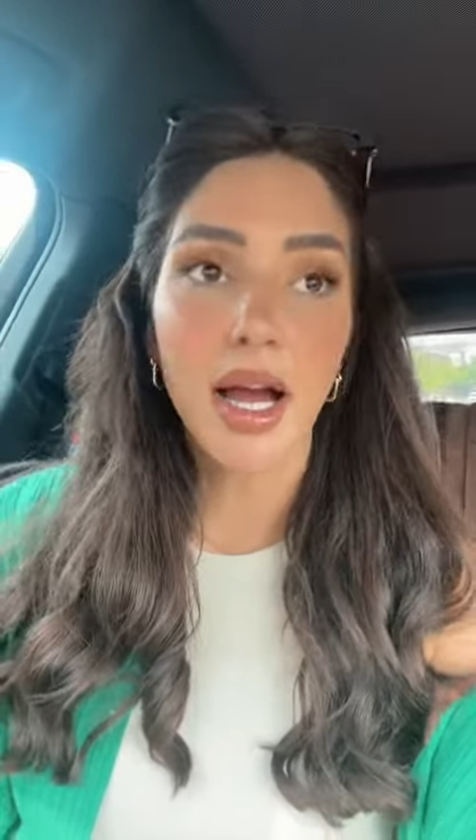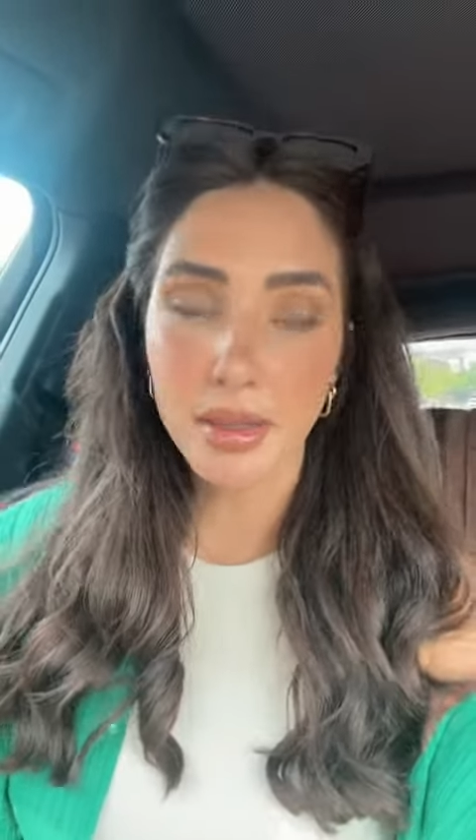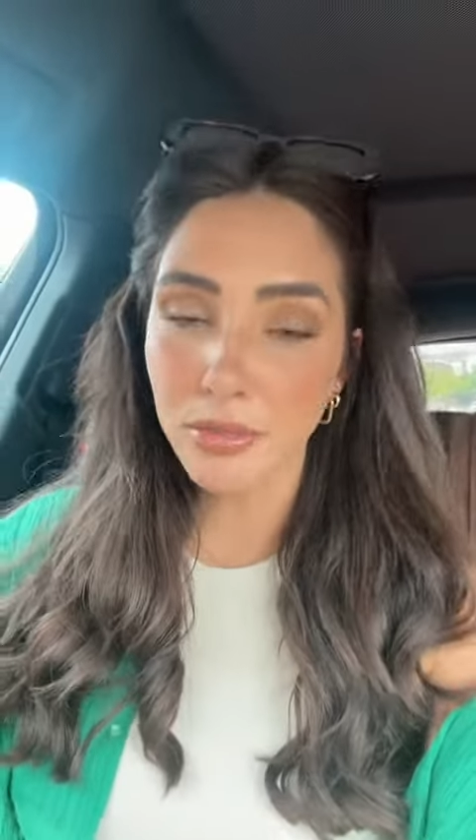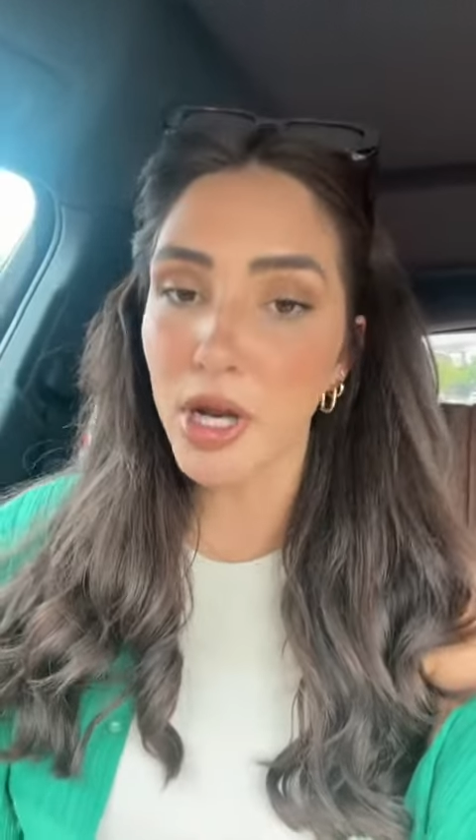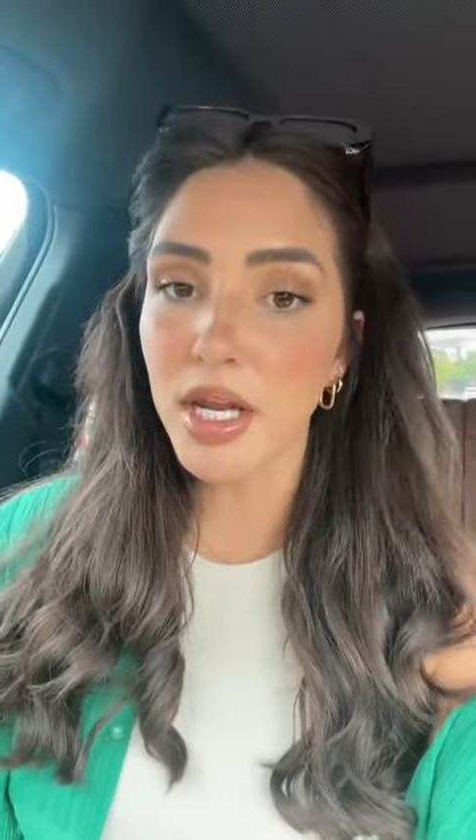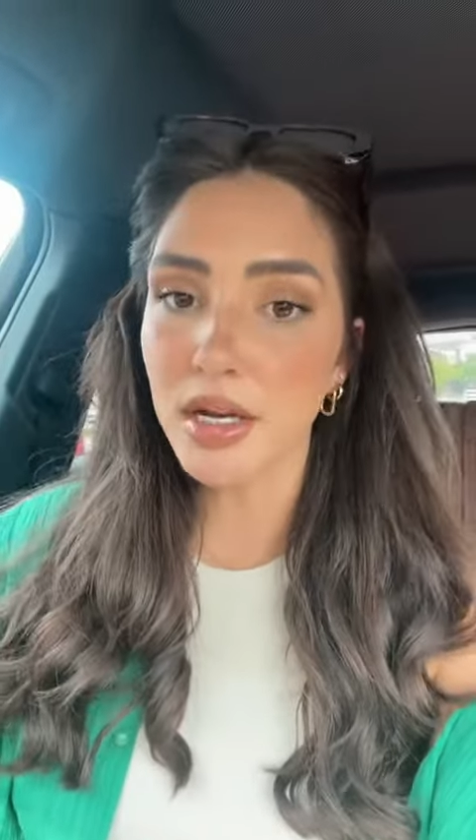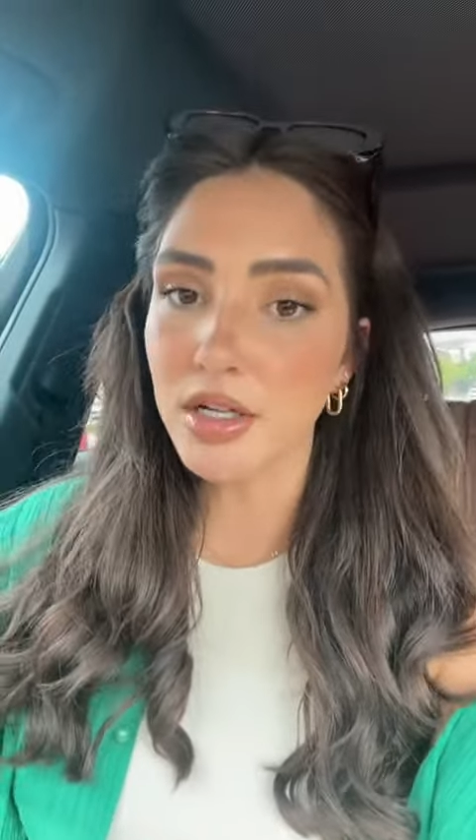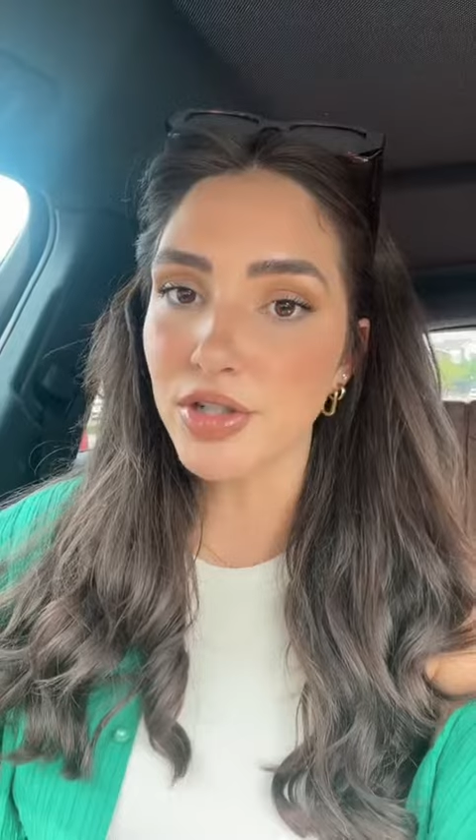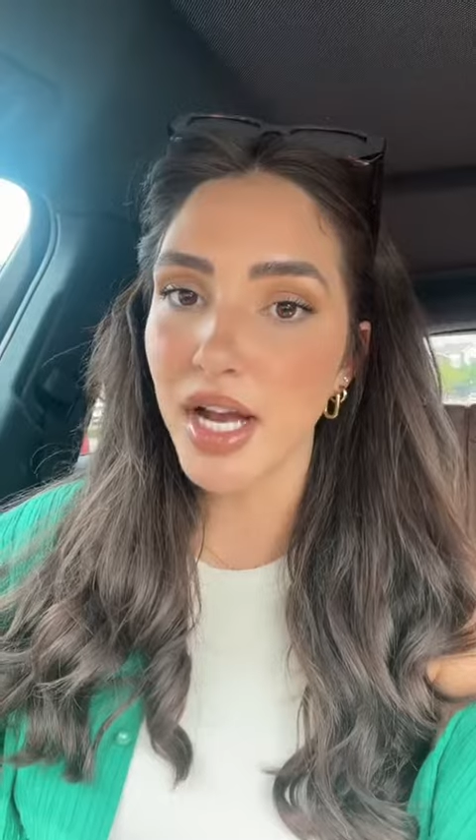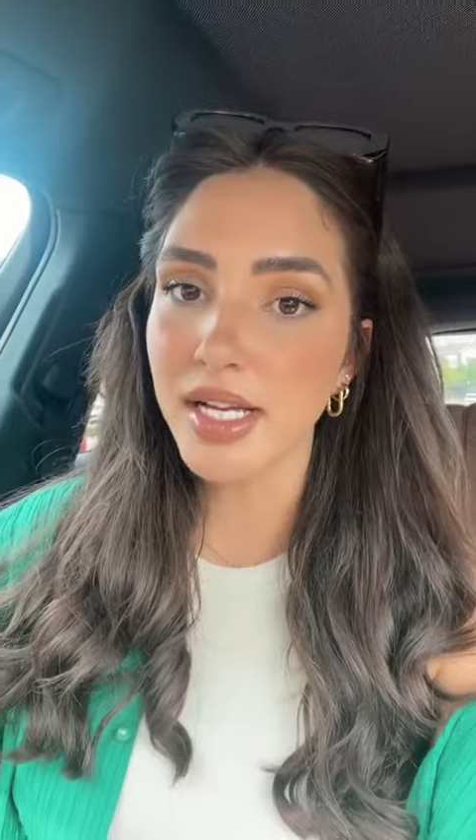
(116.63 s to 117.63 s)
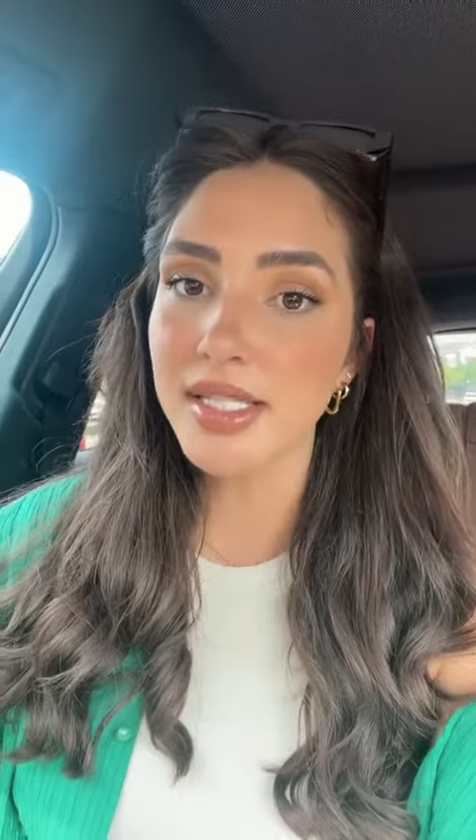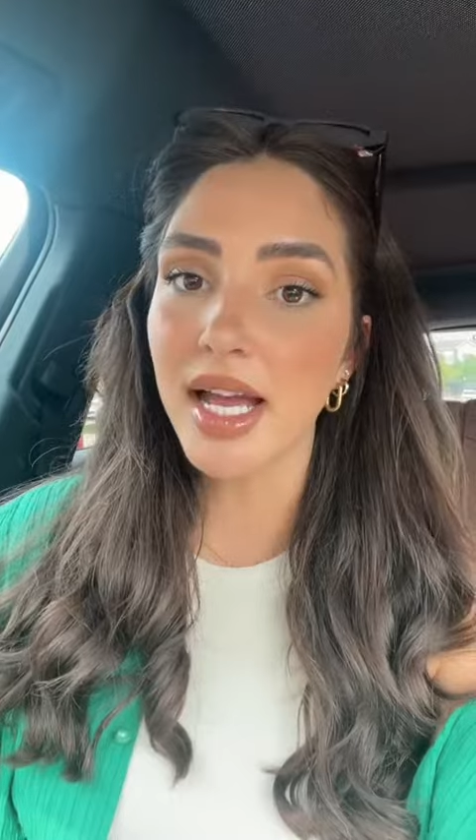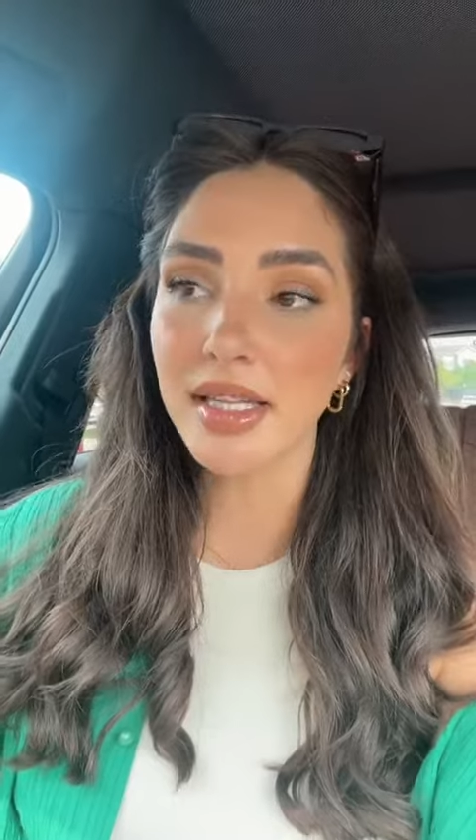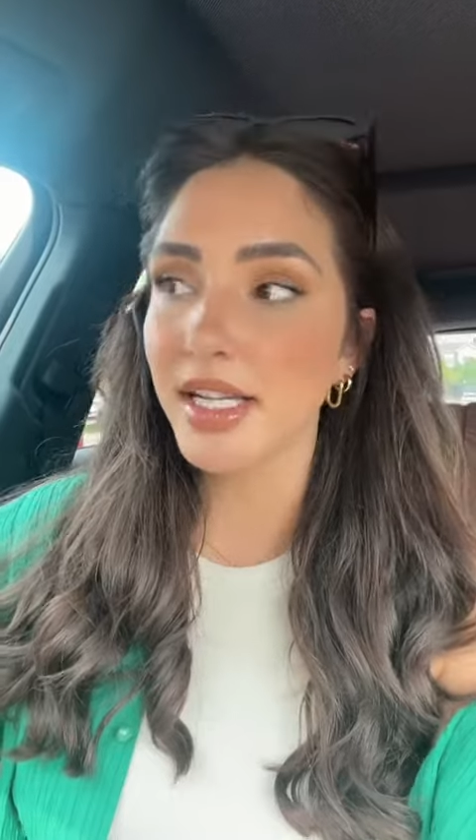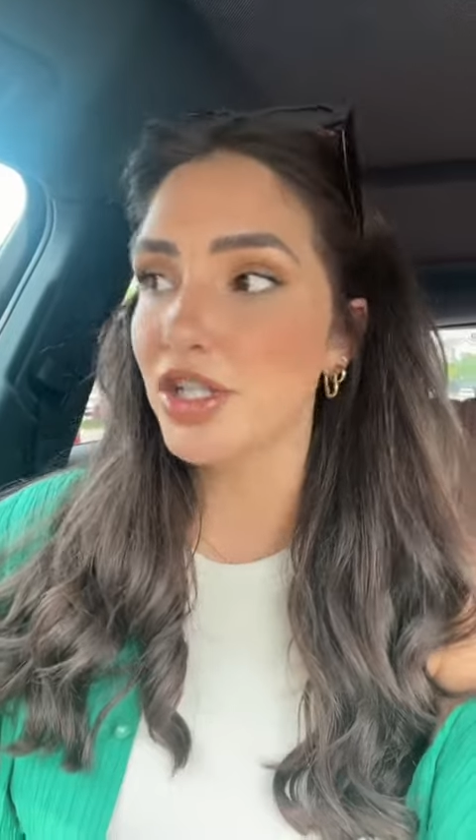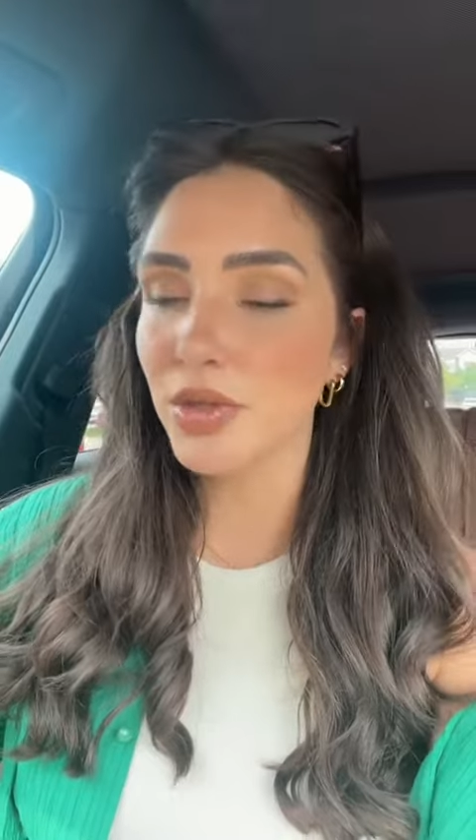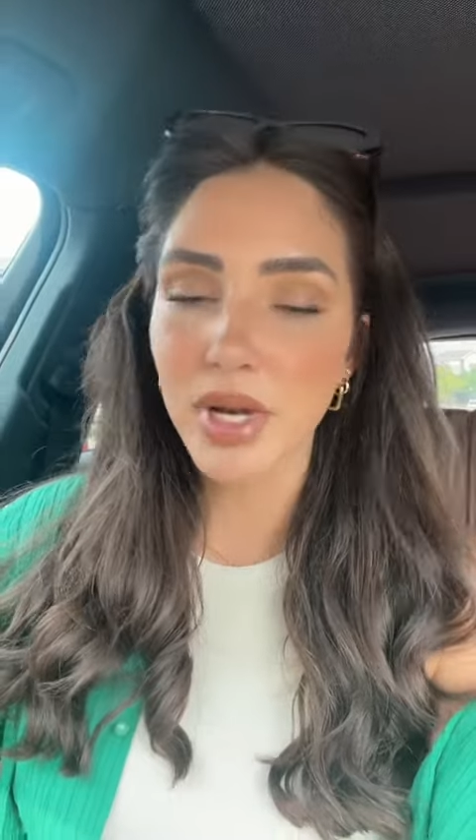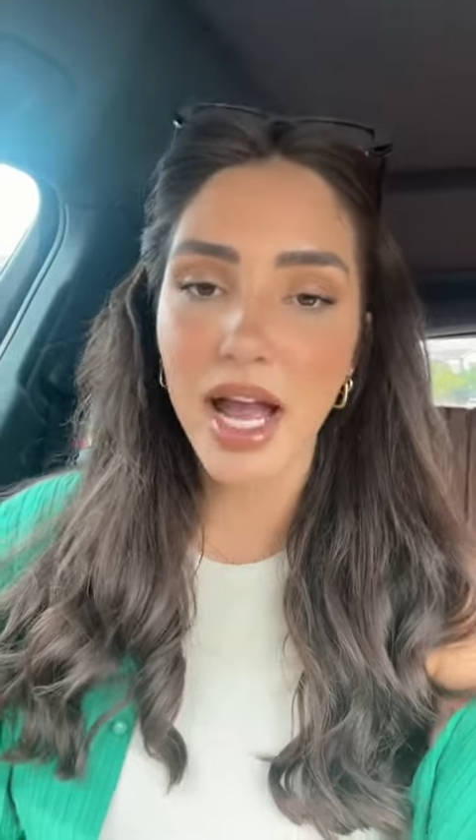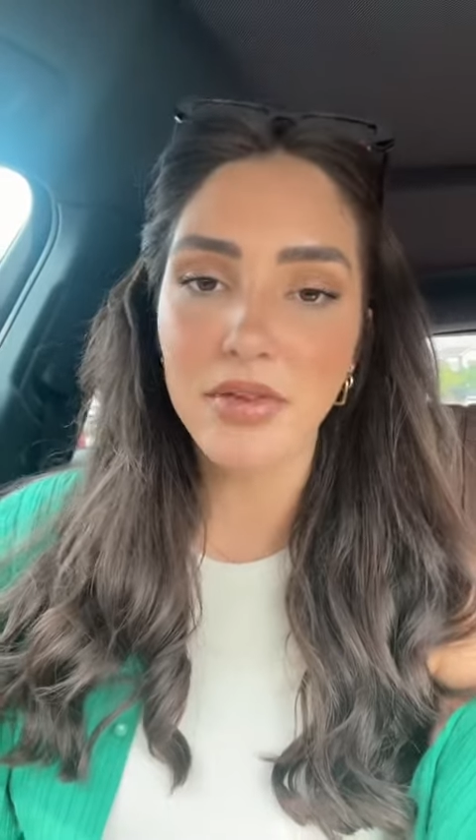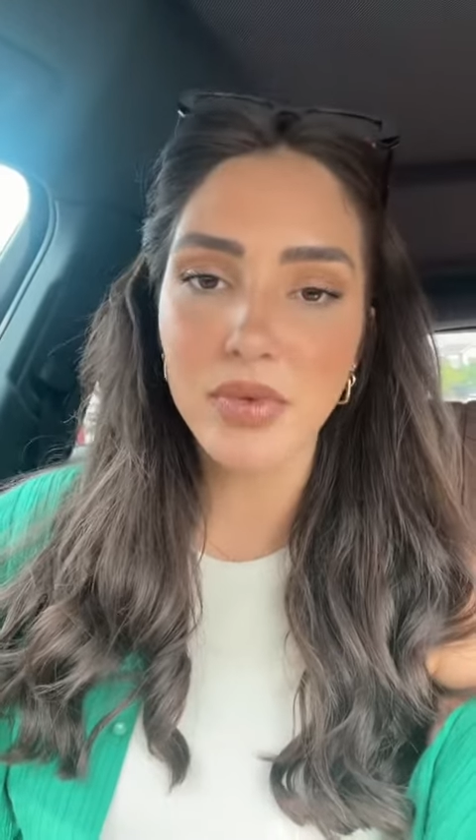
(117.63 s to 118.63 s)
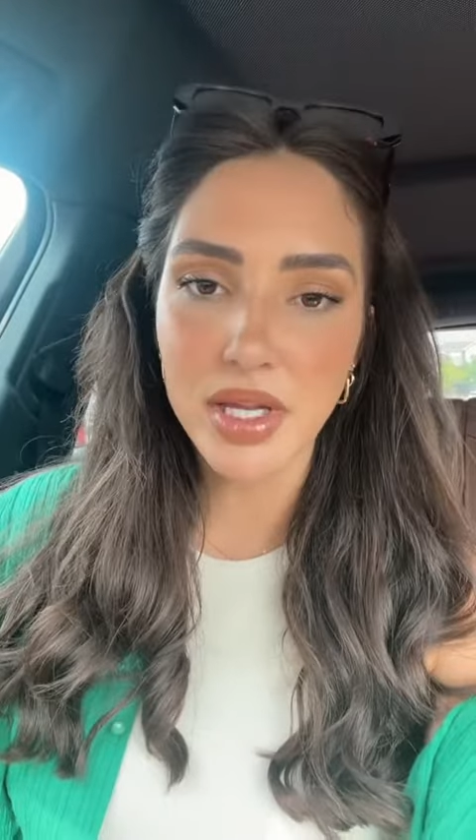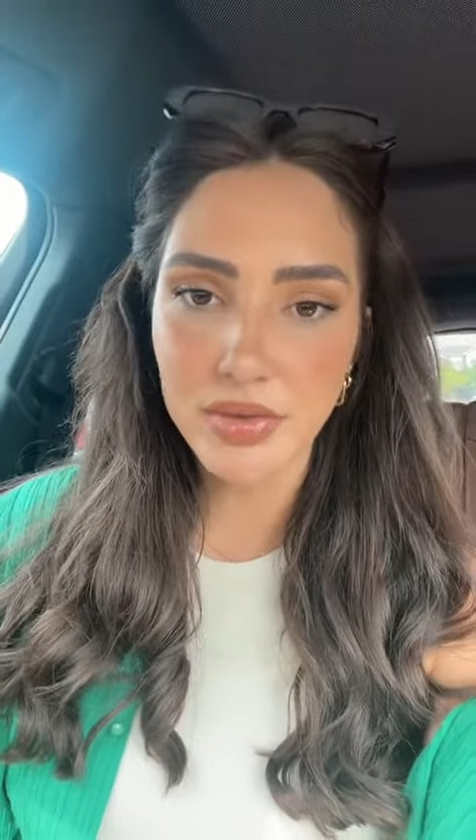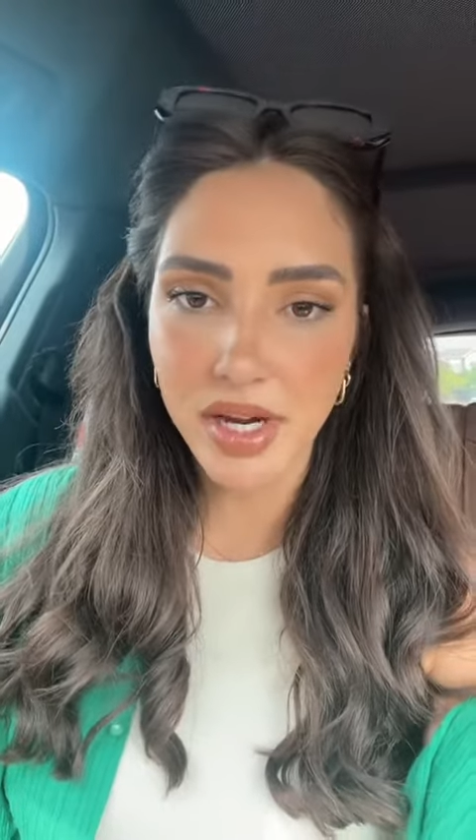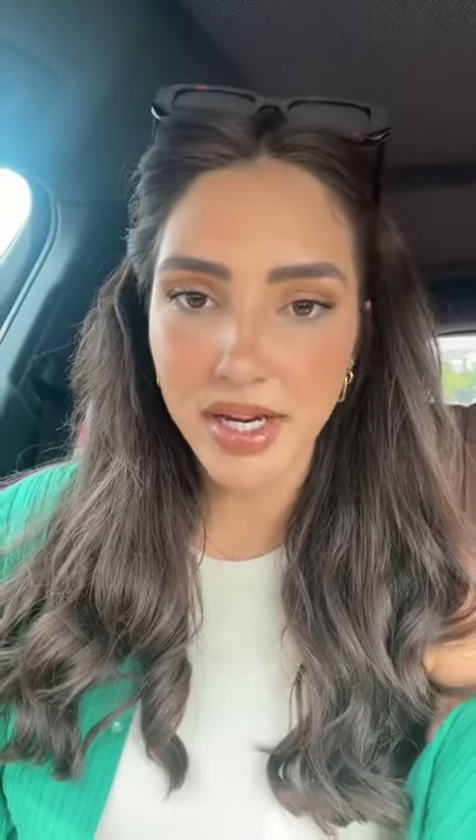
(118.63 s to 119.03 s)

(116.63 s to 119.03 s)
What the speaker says: I'm writing contracts at like 2.5 weeks